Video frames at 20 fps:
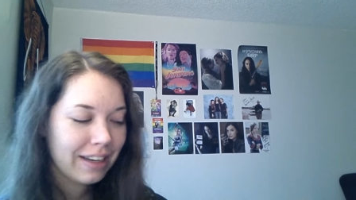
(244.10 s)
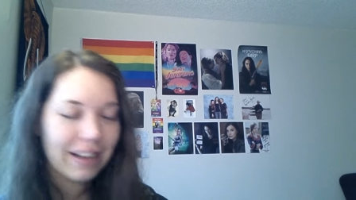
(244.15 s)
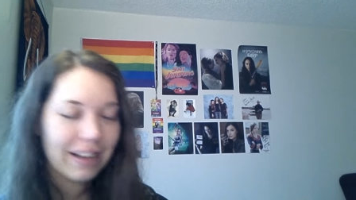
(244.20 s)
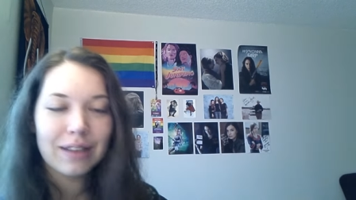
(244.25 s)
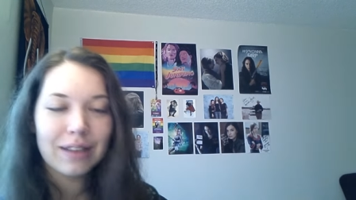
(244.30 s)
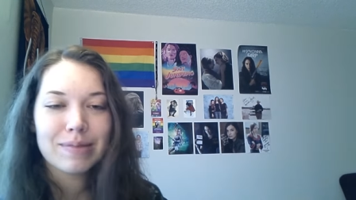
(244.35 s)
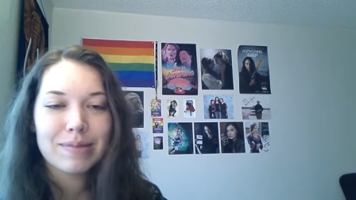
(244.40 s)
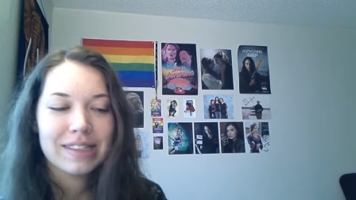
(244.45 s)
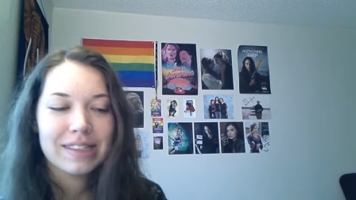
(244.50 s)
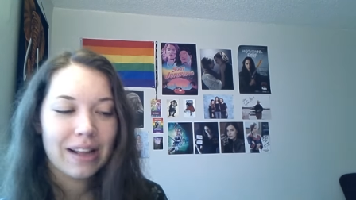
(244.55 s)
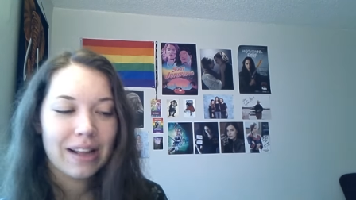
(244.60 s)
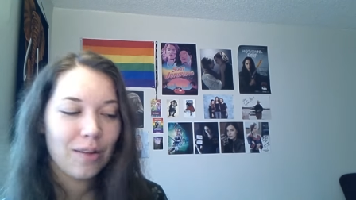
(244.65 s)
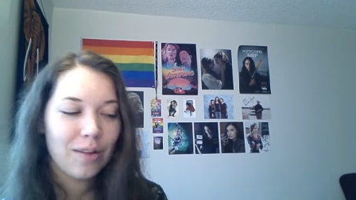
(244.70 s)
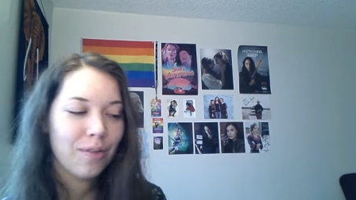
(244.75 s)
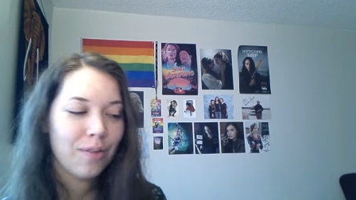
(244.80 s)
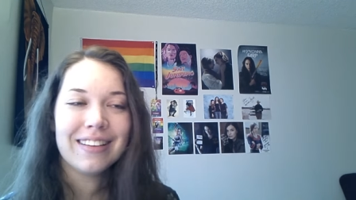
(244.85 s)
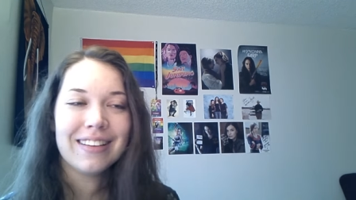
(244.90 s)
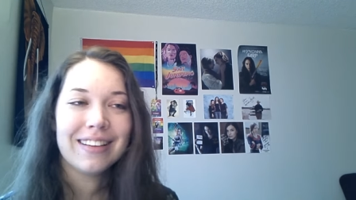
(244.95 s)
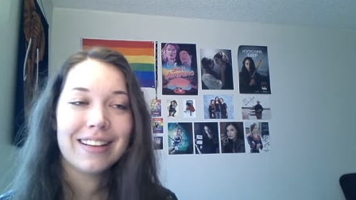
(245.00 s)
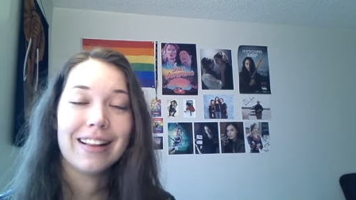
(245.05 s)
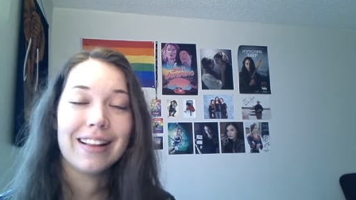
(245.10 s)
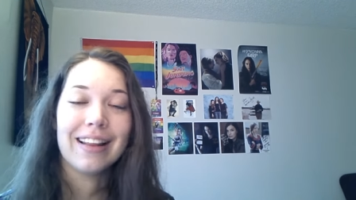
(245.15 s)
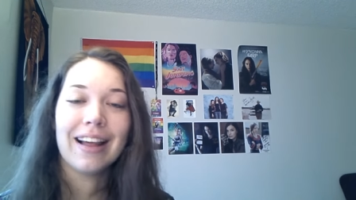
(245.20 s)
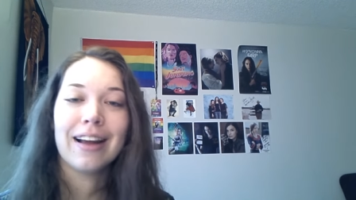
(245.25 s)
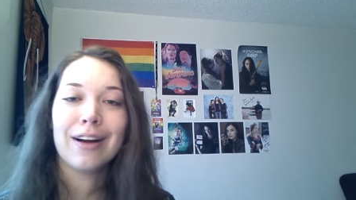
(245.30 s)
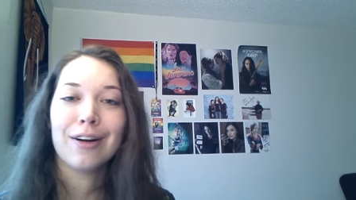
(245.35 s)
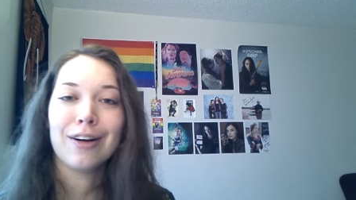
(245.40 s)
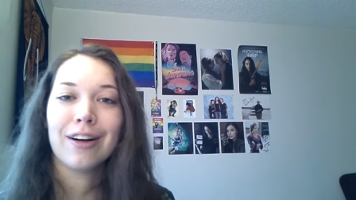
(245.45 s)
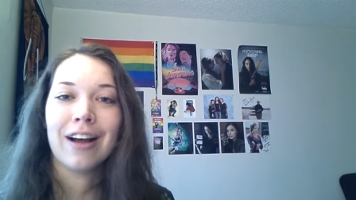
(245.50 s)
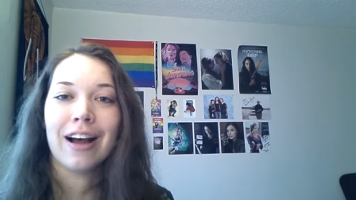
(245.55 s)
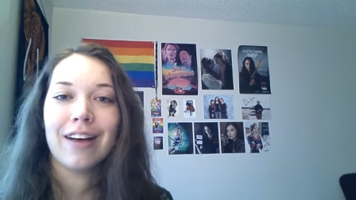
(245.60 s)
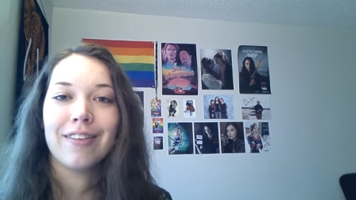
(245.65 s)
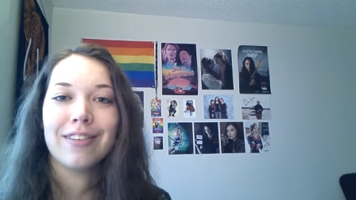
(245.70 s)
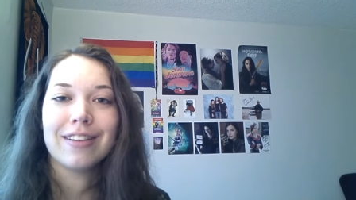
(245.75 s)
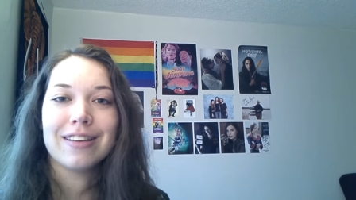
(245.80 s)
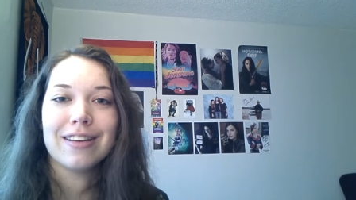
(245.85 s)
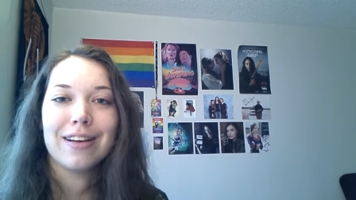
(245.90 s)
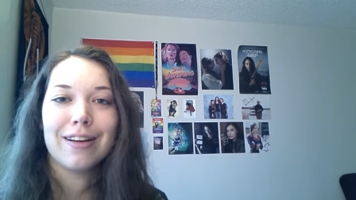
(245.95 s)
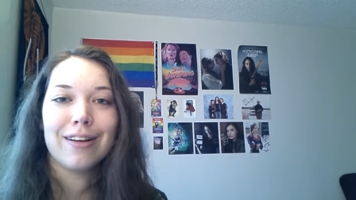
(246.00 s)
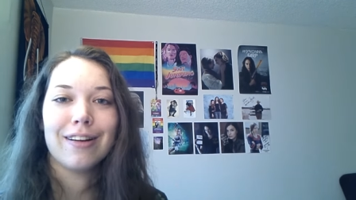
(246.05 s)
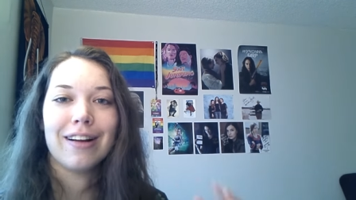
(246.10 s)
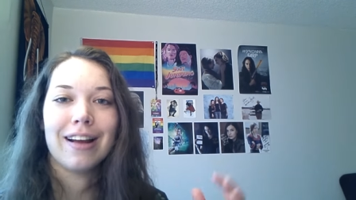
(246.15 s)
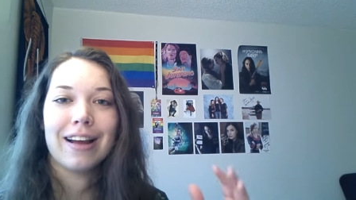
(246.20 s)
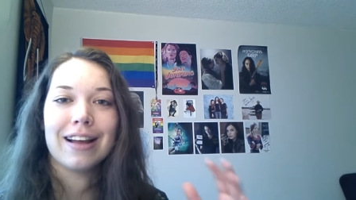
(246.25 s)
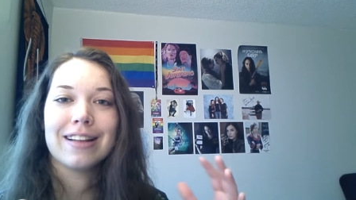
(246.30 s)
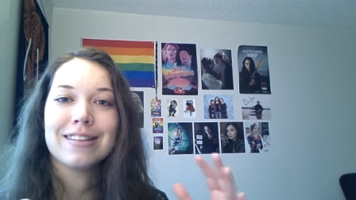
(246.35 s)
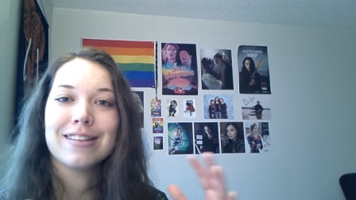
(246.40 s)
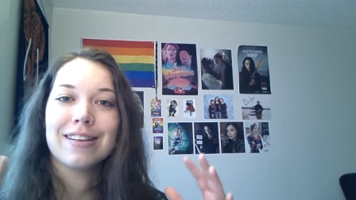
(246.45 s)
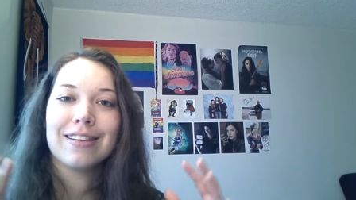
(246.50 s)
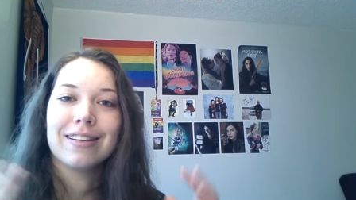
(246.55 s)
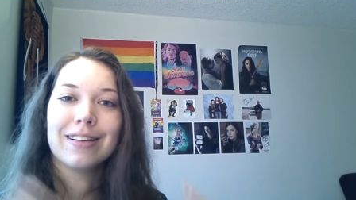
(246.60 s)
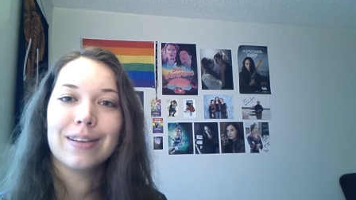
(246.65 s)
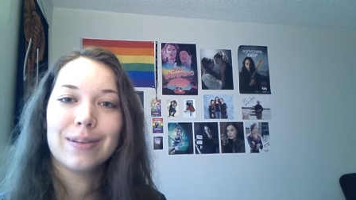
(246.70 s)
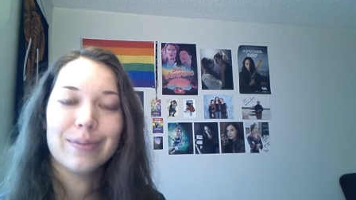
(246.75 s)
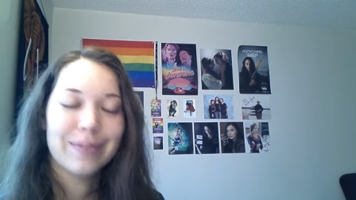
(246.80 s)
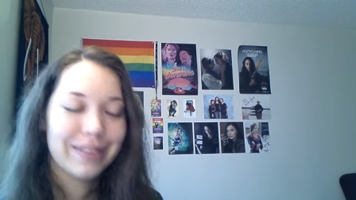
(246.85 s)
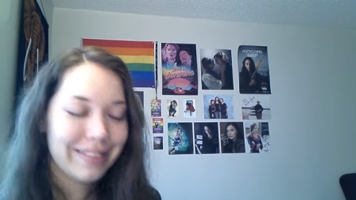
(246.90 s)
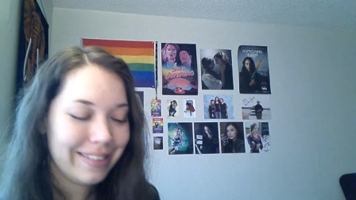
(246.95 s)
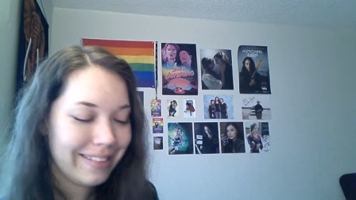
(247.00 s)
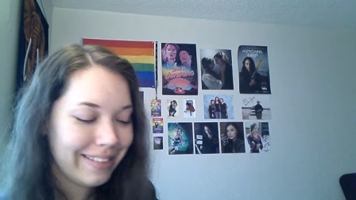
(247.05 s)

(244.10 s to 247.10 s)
kill himself than let her have her hands on him.